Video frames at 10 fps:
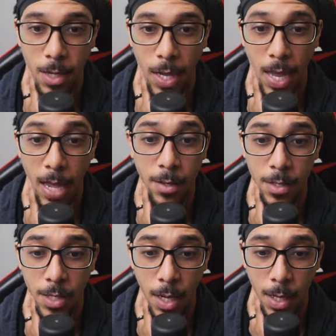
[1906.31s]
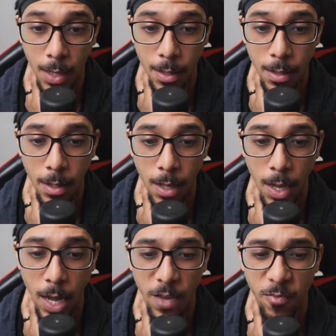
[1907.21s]
And I haven't done it.
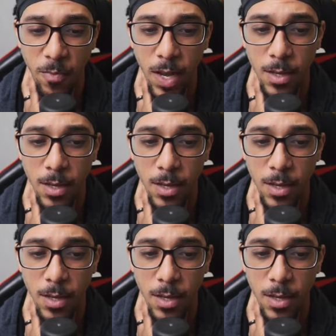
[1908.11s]
I've made